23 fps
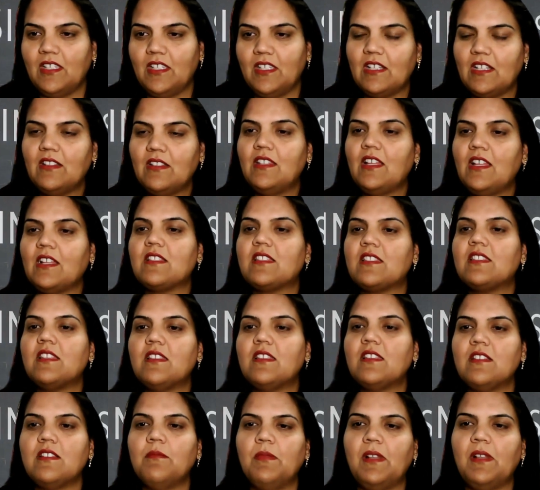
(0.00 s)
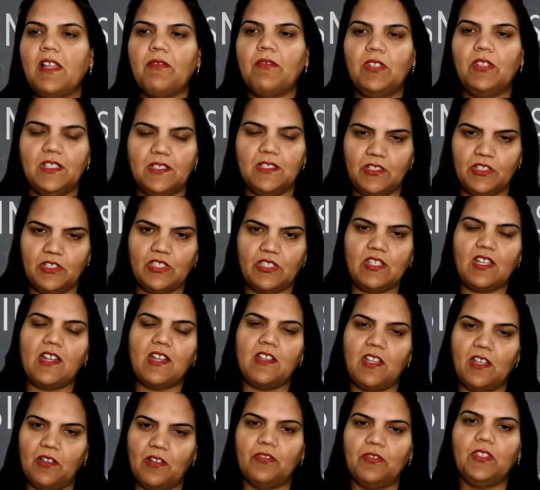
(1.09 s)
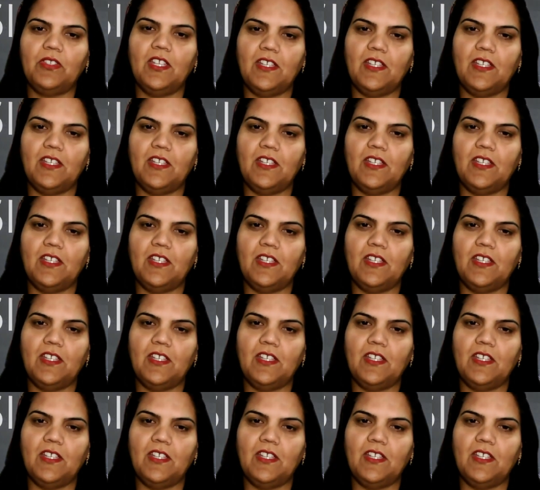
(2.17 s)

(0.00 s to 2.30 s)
get that system level understanding of